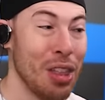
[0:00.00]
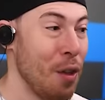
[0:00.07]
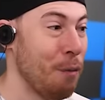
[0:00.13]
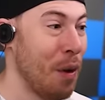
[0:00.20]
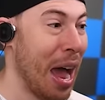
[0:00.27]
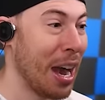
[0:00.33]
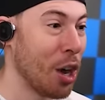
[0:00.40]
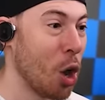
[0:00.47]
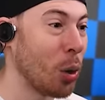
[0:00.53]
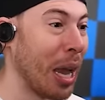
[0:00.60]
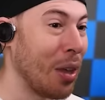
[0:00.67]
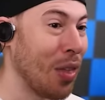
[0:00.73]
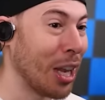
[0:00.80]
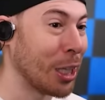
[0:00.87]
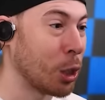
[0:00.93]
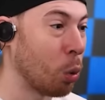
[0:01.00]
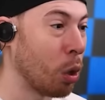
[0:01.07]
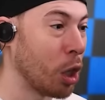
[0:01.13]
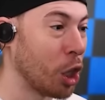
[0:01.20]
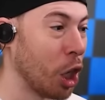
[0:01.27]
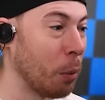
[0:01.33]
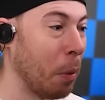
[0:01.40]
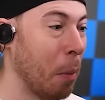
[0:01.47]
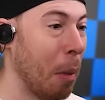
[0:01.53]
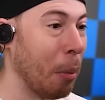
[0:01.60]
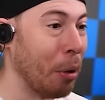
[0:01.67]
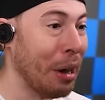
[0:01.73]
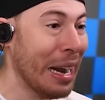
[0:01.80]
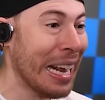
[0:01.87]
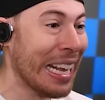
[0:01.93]
in the fire. Okay, that's sort of good.
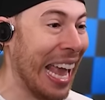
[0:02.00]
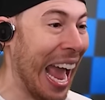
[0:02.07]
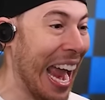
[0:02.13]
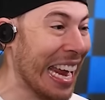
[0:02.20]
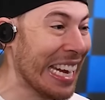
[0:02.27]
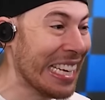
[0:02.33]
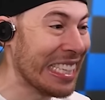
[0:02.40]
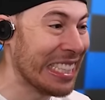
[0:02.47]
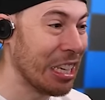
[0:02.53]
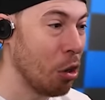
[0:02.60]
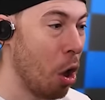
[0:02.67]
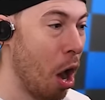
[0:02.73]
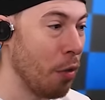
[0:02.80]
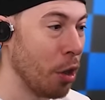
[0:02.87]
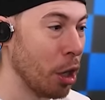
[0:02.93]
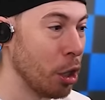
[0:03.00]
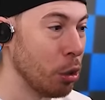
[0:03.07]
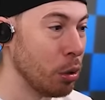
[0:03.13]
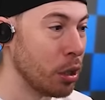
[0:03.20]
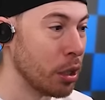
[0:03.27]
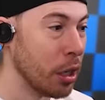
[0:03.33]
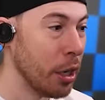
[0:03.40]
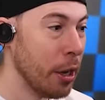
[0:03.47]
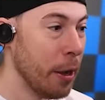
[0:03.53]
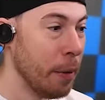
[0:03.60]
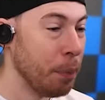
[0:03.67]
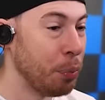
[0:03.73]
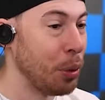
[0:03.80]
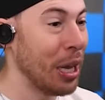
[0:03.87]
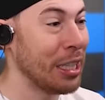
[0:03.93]
Remember, Kane is still on the loose.
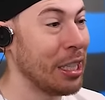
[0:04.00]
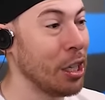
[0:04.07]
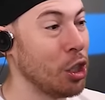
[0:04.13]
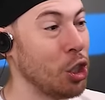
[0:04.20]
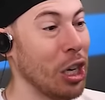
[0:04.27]
This is